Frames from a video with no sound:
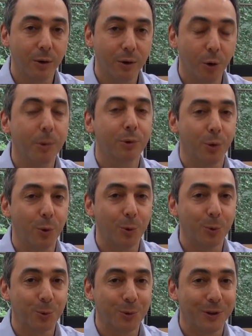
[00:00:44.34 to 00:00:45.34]
almost
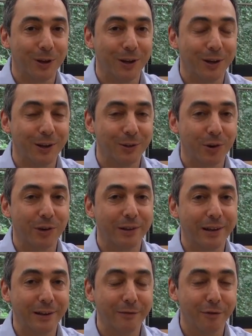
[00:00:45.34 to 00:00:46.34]
all
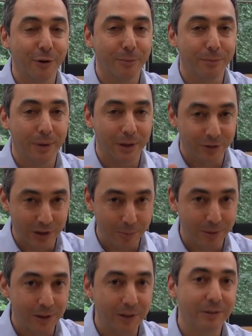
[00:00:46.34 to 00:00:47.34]
translating from
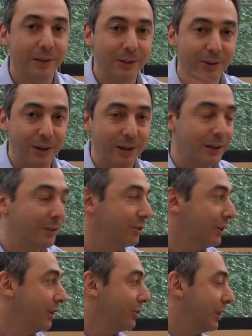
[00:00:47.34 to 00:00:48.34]
Japanese into English.
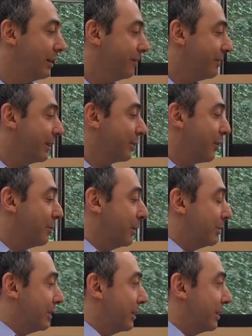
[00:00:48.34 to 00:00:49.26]
Geoff, thanks very much.